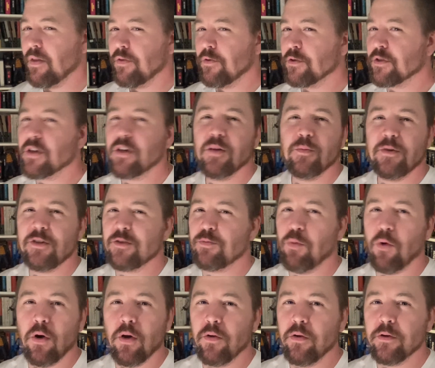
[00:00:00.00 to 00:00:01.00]
there's going to be
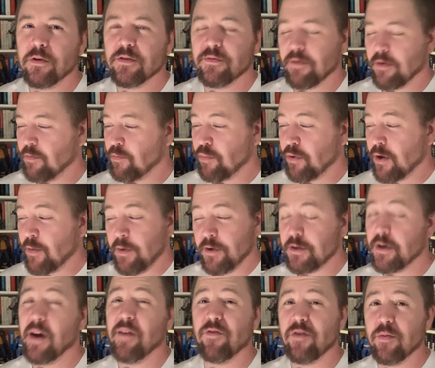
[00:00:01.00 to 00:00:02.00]
spoilers for pretty
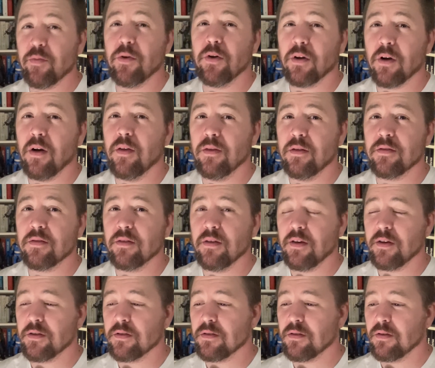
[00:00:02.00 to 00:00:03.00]
much every book on this
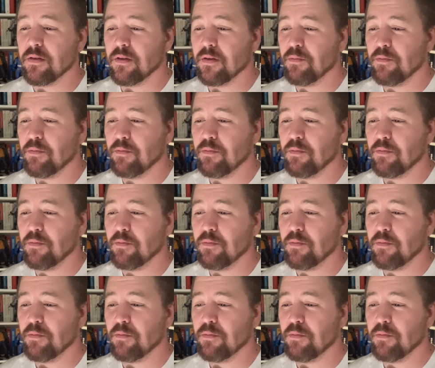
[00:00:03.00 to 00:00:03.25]
list.